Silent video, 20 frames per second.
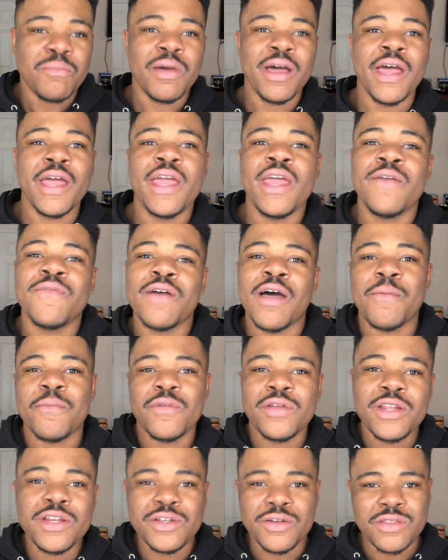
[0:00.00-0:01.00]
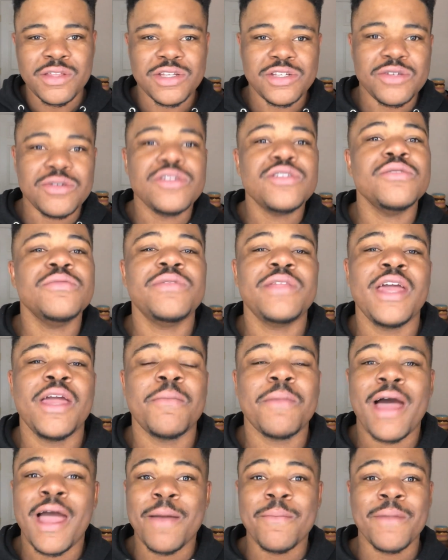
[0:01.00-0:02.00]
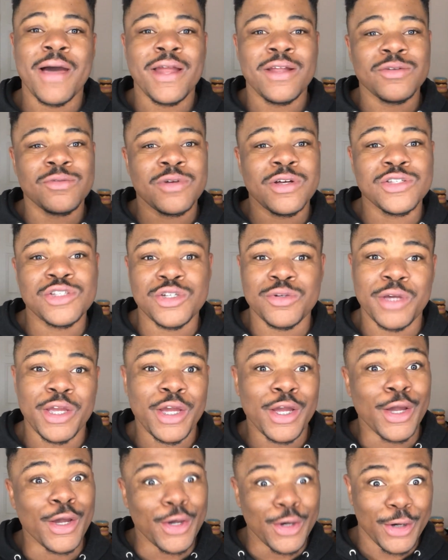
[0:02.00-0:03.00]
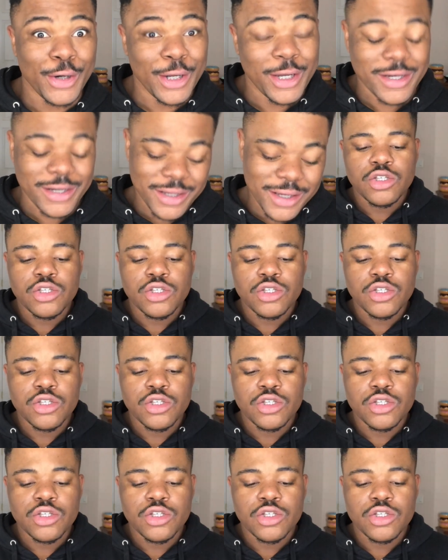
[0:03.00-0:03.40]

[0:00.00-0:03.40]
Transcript: but if I'm going to do this YouTube thing, I might as well do it good.